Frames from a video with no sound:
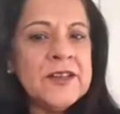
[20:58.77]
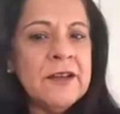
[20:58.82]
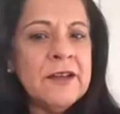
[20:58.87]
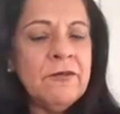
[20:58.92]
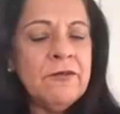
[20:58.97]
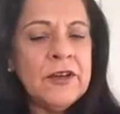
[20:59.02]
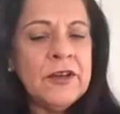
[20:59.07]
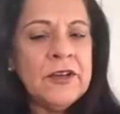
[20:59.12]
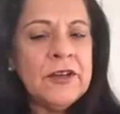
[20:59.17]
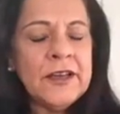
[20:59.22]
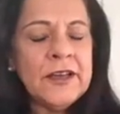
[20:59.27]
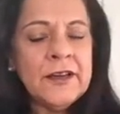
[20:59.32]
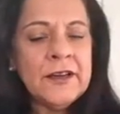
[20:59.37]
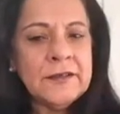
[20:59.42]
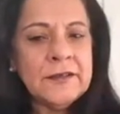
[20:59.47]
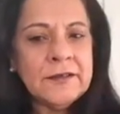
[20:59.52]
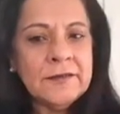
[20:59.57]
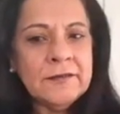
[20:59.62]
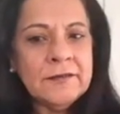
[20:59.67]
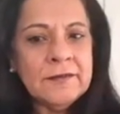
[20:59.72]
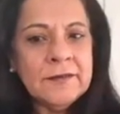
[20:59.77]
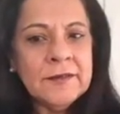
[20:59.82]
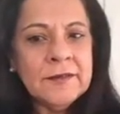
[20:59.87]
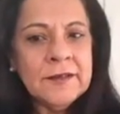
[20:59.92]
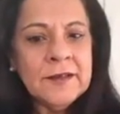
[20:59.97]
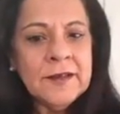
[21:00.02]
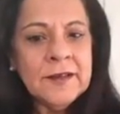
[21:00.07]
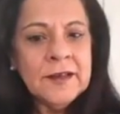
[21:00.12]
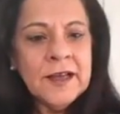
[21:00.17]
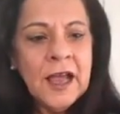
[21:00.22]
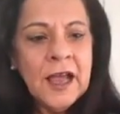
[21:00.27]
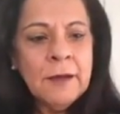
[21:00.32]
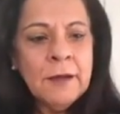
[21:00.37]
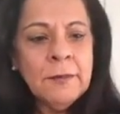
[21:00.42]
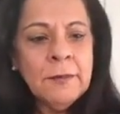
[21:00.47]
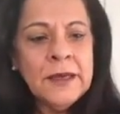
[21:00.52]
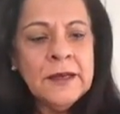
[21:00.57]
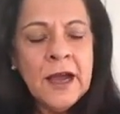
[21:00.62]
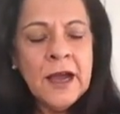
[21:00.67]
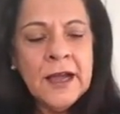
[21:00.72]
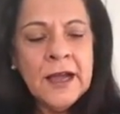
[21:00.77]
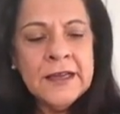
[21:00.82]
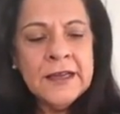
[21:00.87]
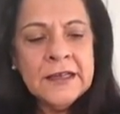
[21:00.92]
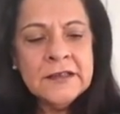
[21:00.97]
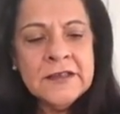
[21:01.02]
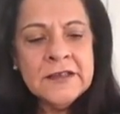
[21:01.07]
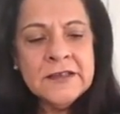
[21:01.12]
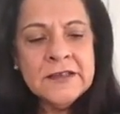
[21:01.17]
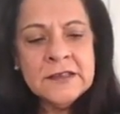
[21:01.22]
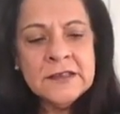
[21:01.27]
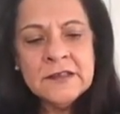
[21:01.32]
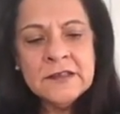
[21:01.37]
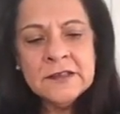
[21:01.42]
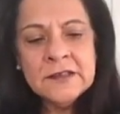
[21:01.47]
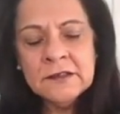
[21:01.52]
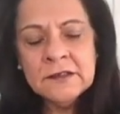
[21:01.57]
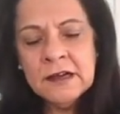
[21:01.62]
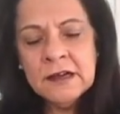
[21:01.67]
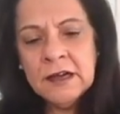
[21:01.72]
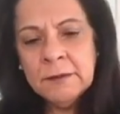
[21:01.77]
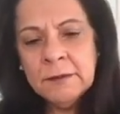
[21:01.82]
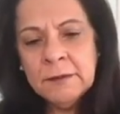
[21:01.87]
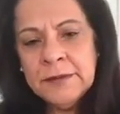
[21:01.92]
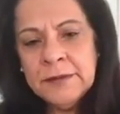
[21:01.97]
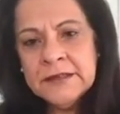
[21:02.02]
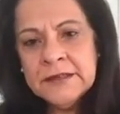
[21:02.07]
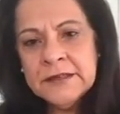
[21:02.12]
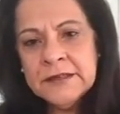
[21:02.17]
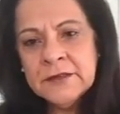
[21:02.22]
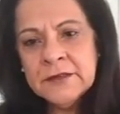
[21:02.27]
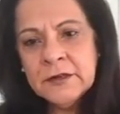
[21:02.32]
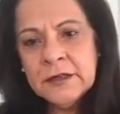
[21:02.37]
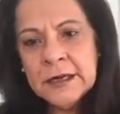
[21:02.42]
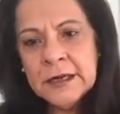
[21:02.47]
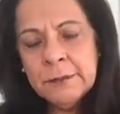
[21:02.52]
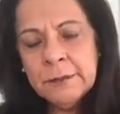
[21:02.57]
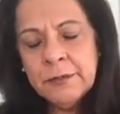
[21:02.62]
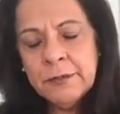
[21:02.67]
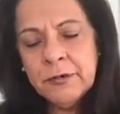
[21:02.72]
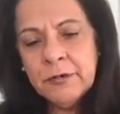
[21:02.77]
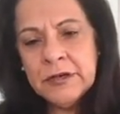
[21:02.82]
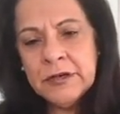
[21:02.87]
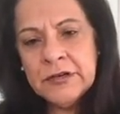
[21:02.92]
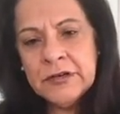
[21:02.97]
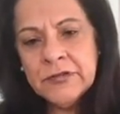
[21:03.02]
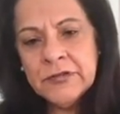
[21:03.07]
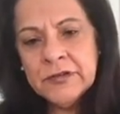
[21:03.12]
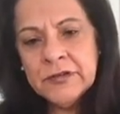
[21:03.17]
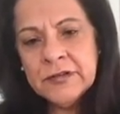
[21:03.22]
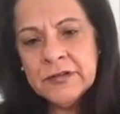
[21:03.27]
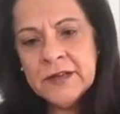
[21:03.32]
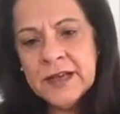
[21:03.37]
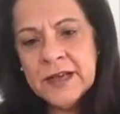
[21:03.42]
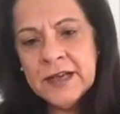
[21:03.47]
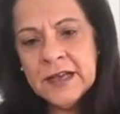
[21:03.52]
every day. I mean, I consider our biggest collaboration